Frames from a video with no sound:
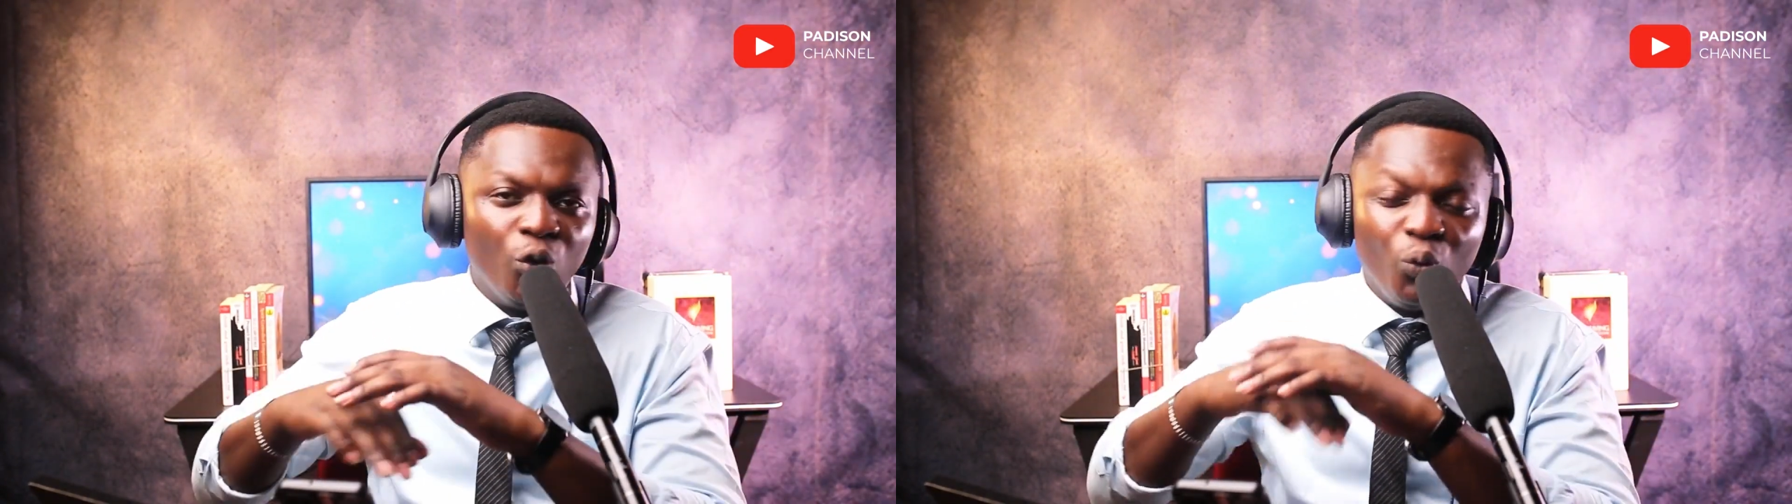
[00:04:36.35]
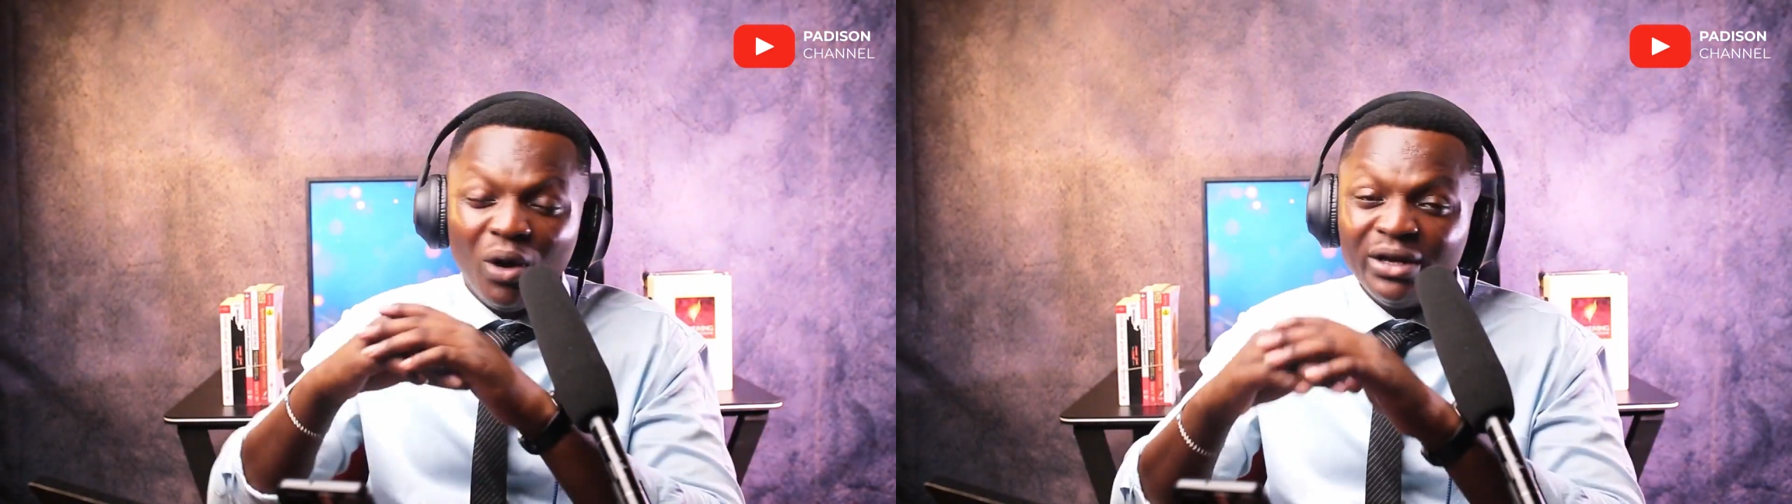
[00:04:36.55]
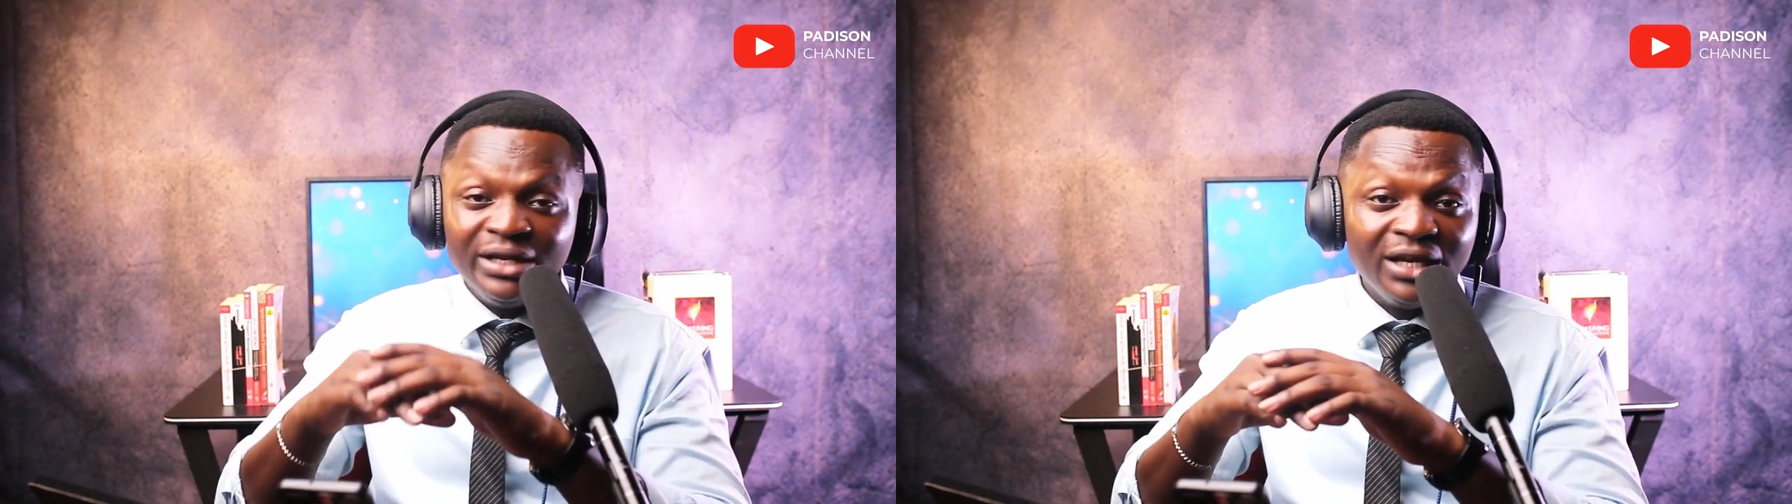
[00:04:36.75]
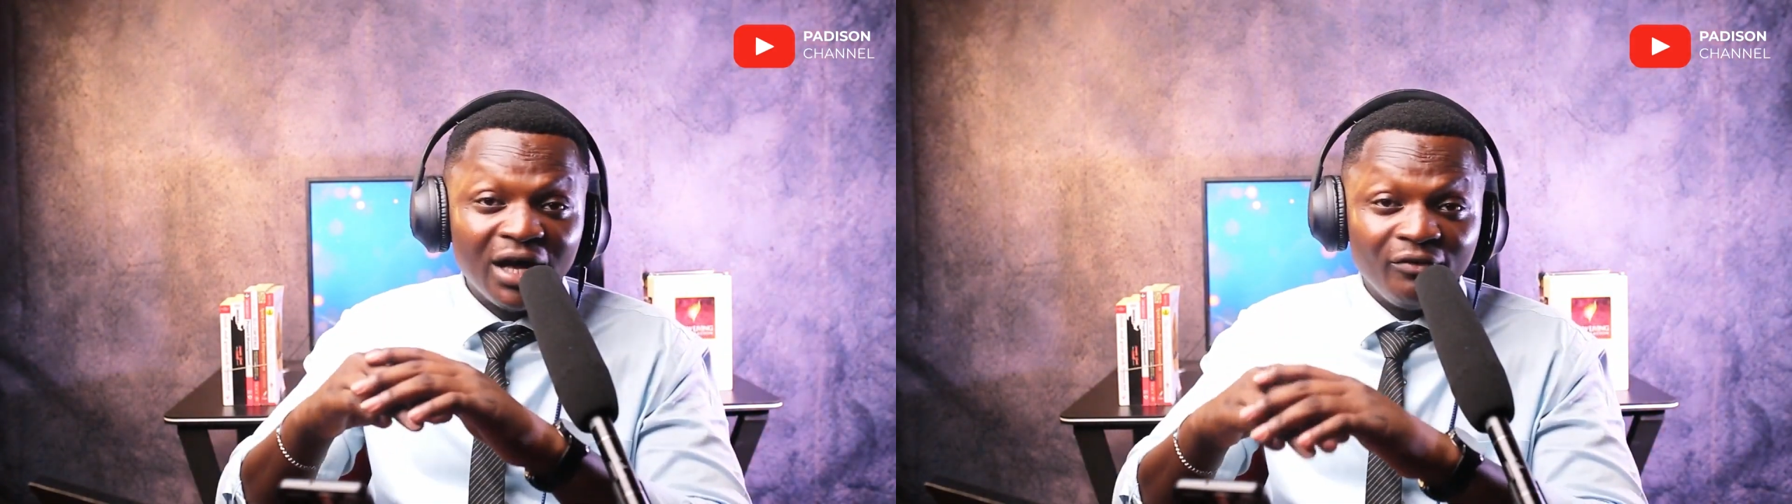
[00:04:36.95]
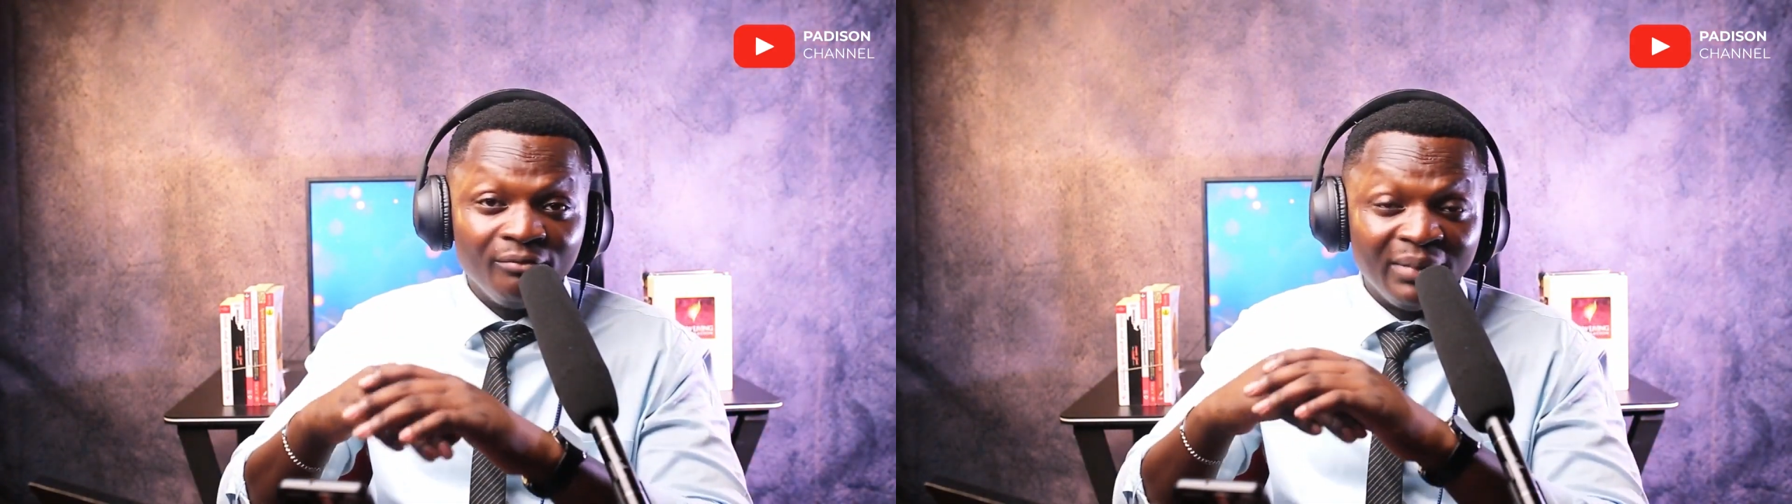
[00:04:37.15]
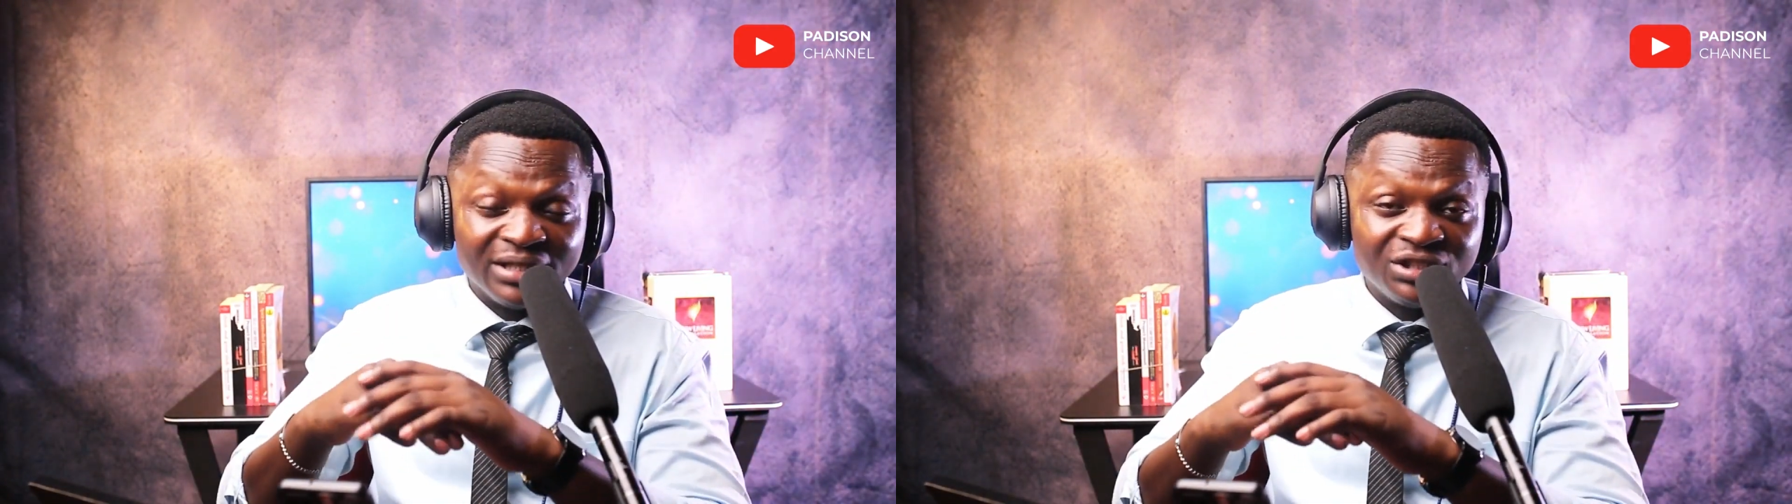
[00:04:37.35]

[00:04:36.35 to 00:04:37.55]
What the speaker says: Worldly love may